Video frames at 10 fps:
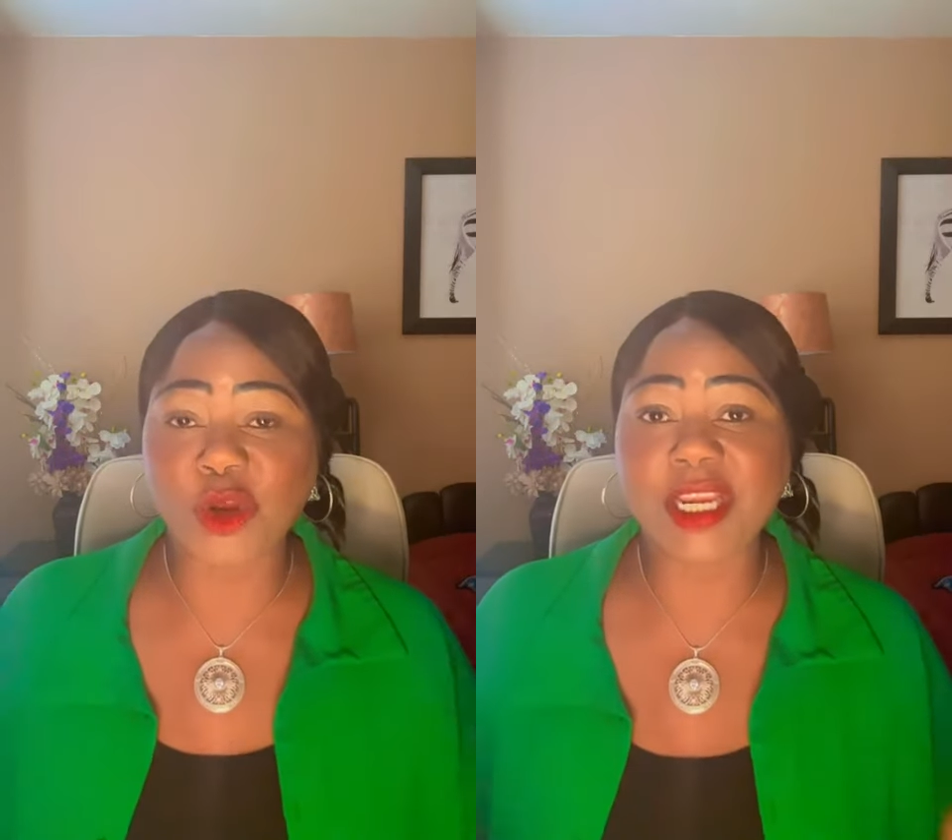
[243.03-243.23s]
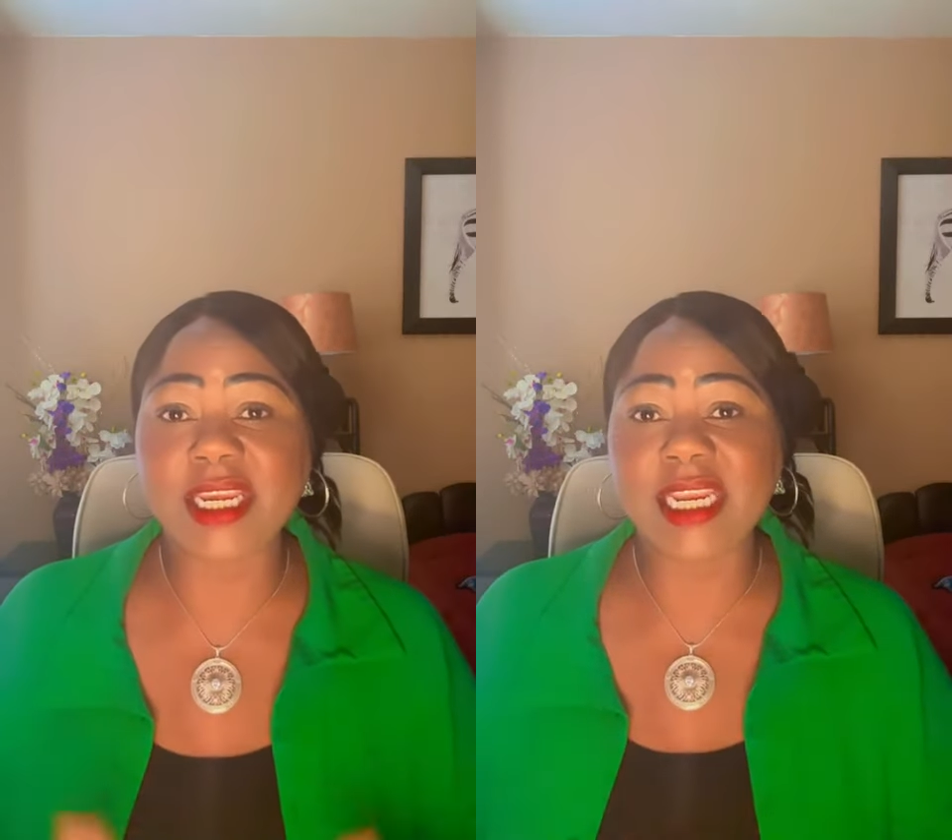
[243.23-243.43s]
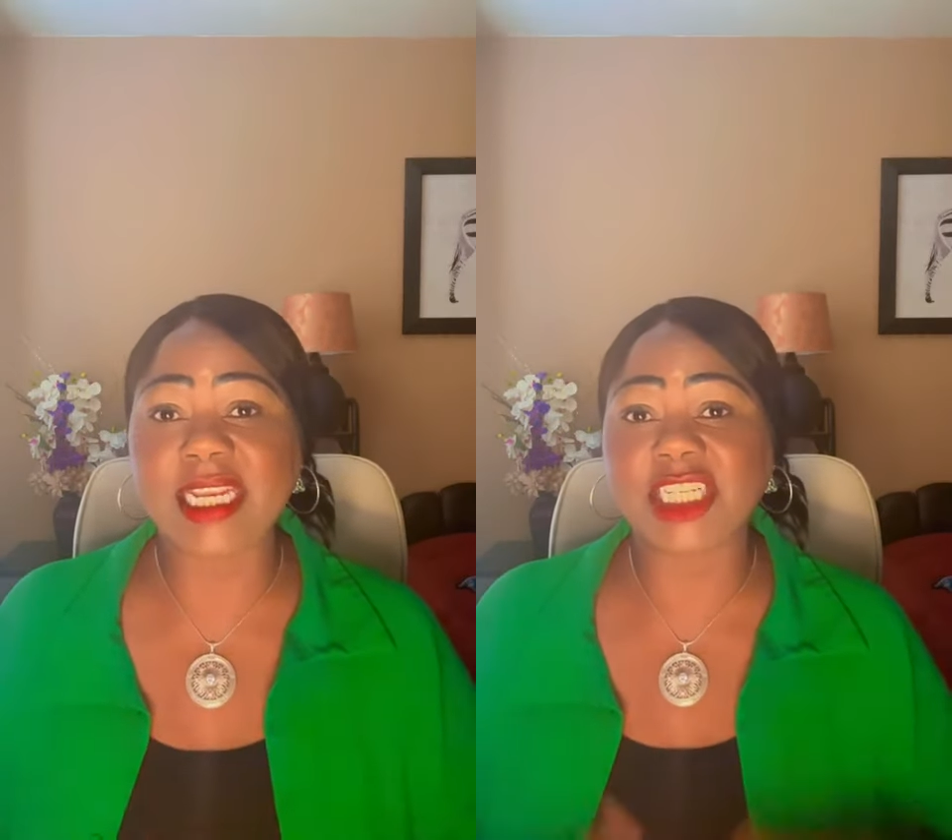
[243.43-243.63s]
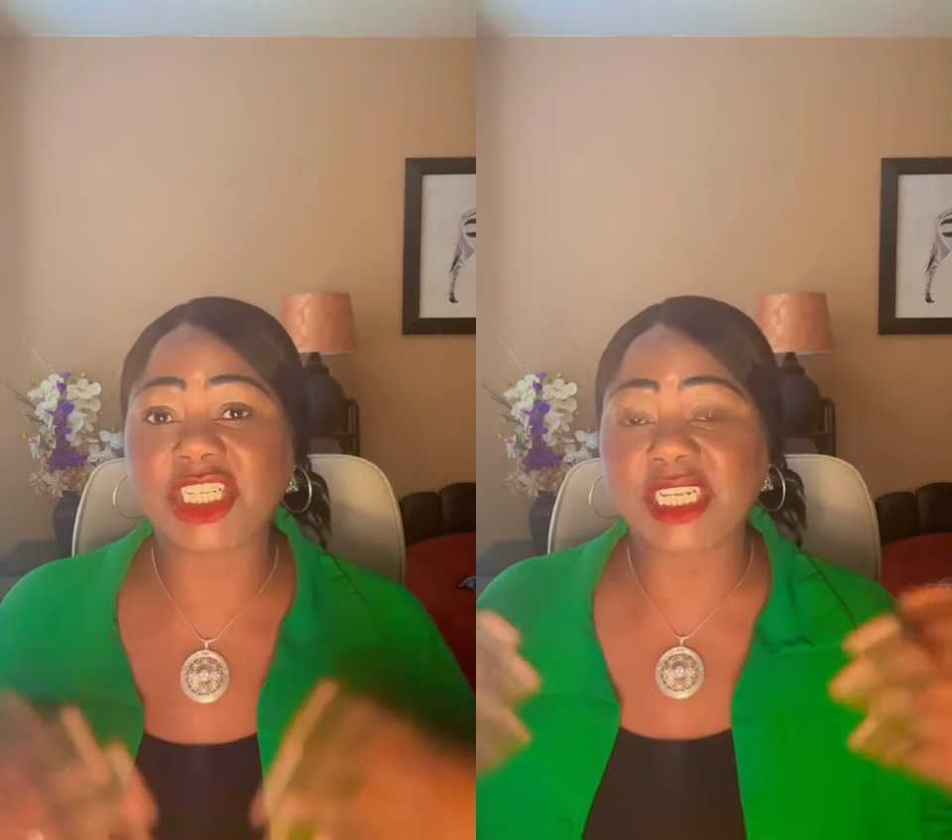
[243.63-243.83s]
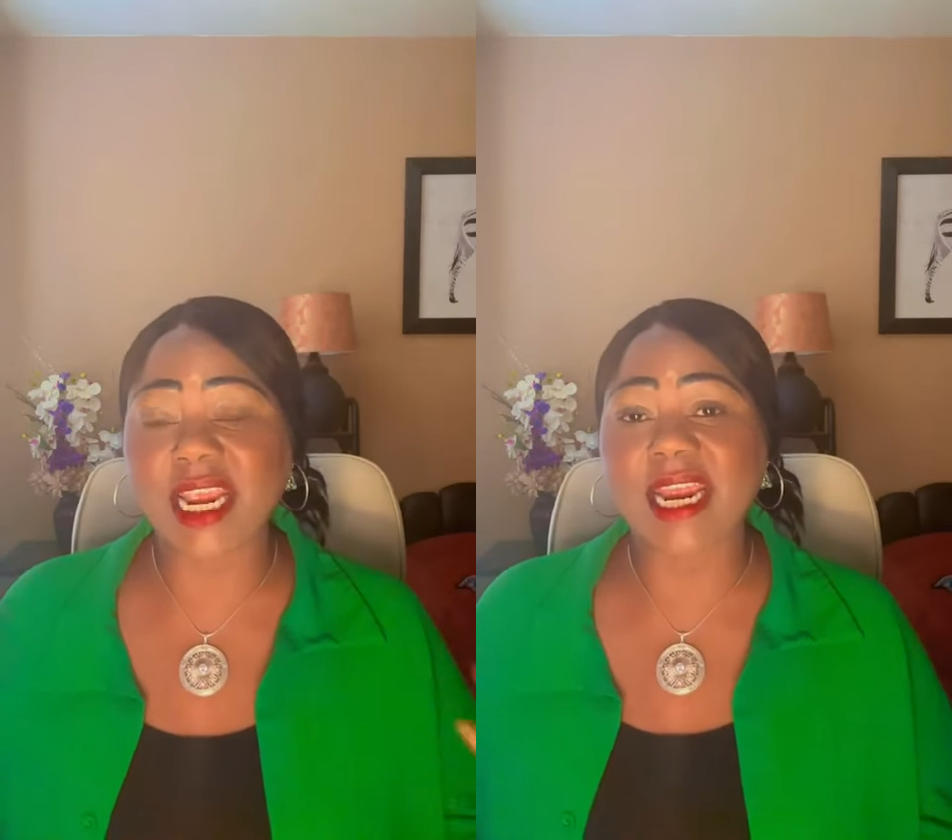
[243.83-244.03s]
join
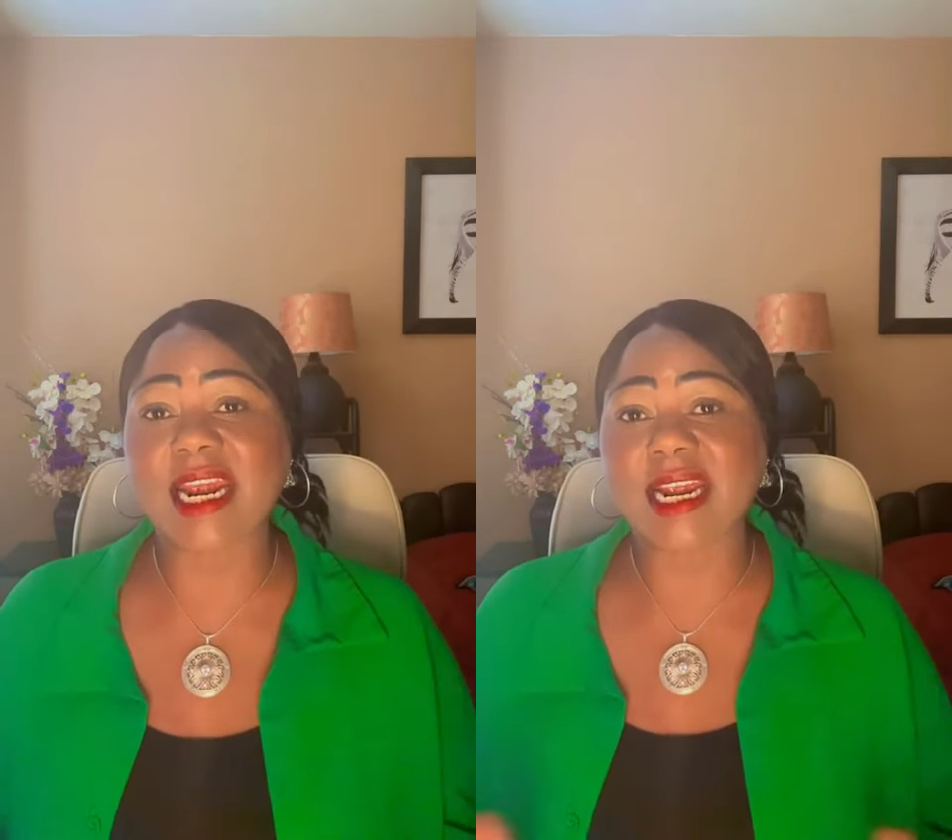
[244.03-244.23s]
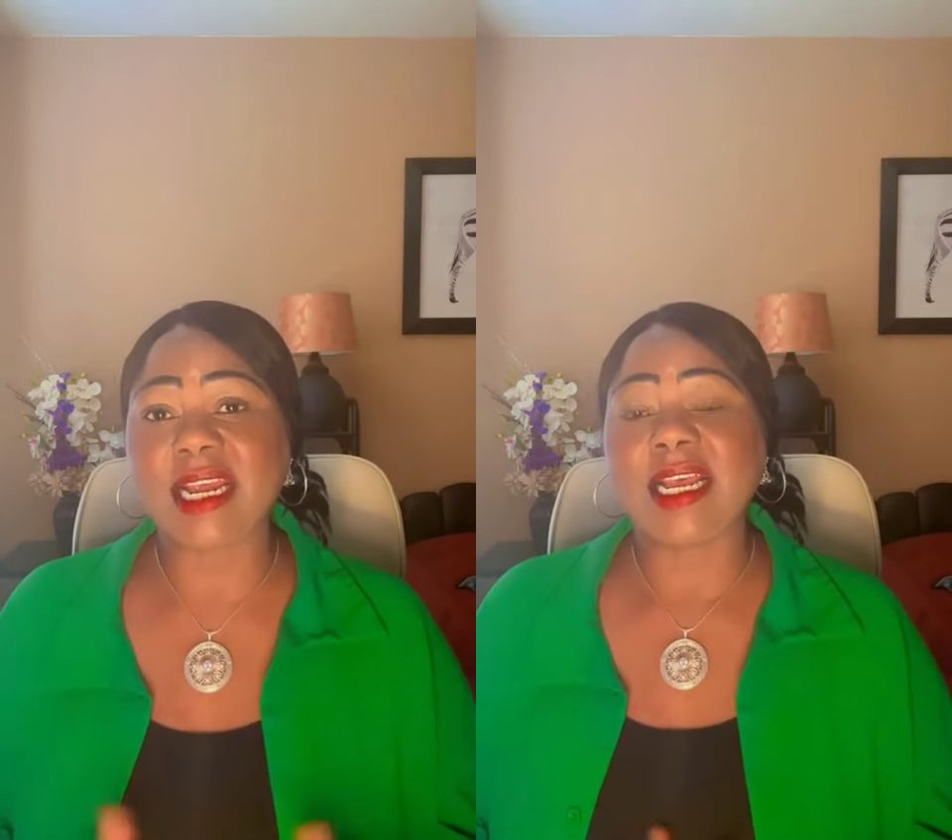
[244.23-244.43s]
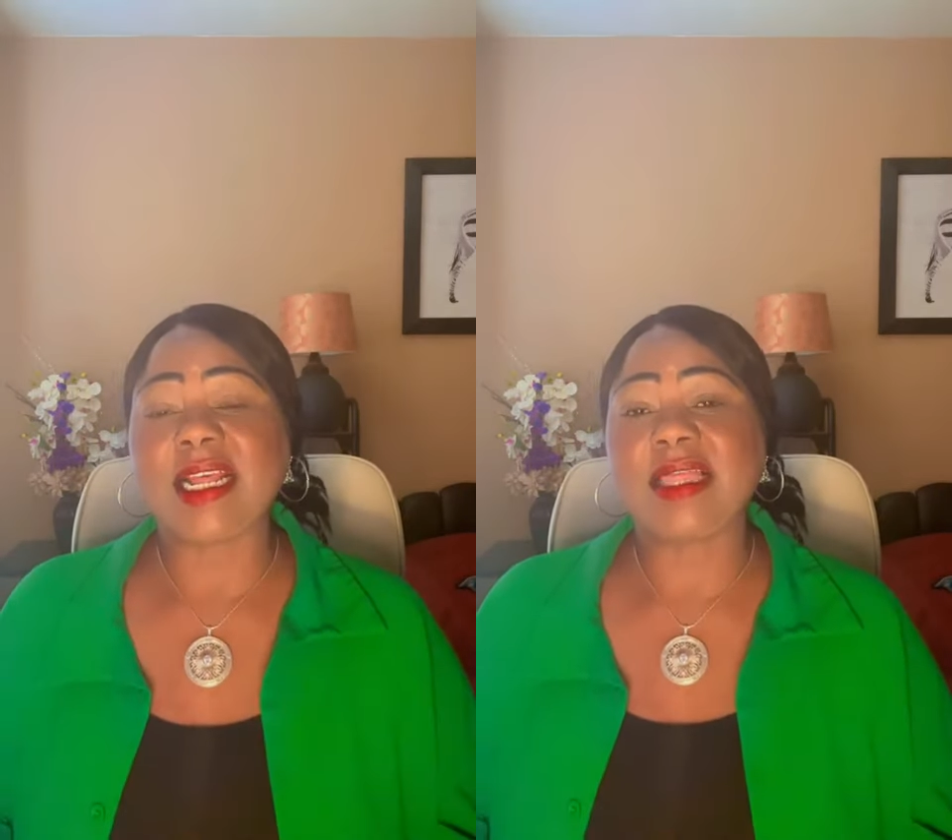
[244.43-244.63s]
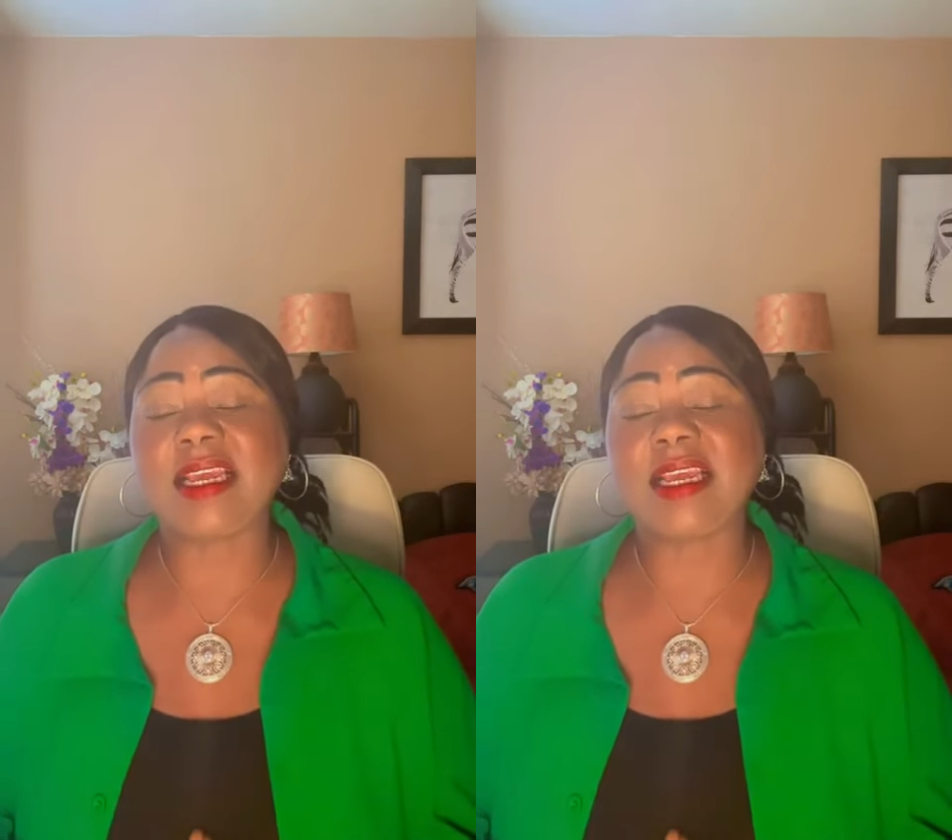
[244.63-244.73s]
in, share.